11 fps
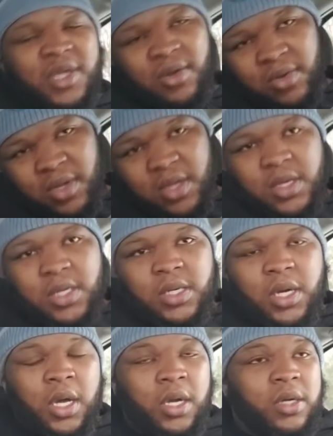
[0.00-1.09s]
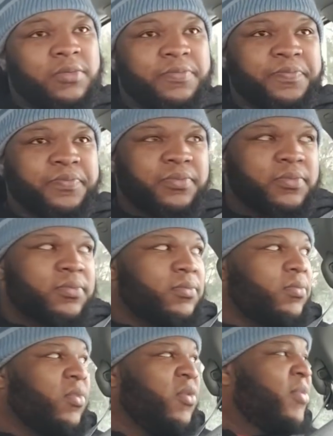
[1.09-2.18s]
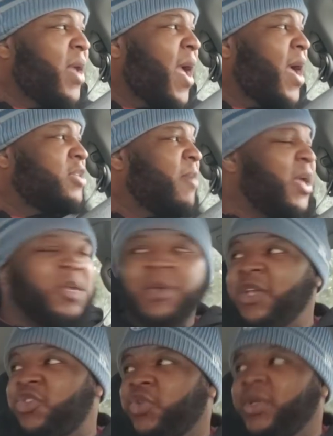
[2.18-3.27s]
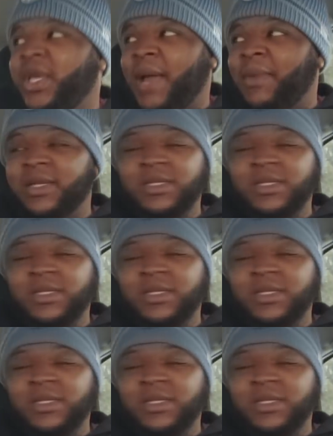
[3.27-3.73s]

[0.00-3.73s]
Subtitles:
So, from that aspect, it truly, I'm